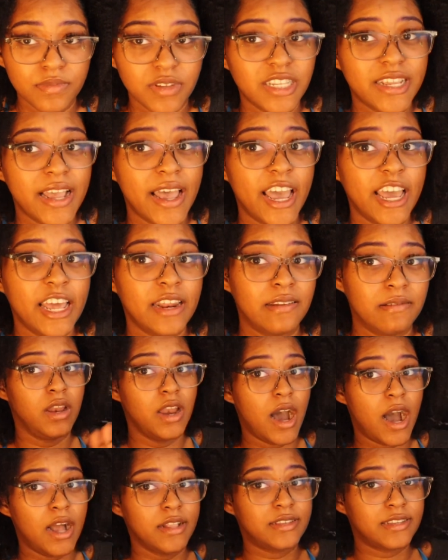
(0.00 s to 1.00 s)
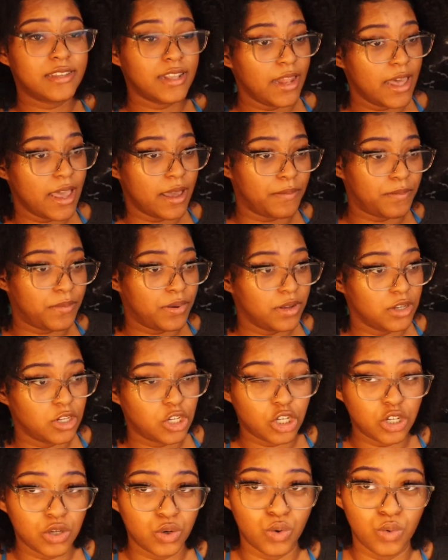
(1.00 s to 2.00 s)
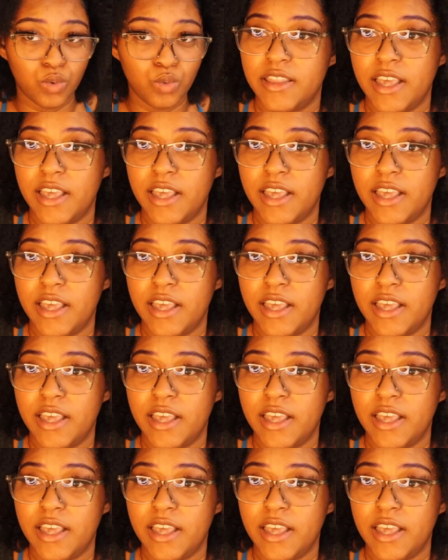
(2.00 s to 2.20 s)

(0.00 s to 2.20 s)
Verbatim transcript: said non-slip shoe.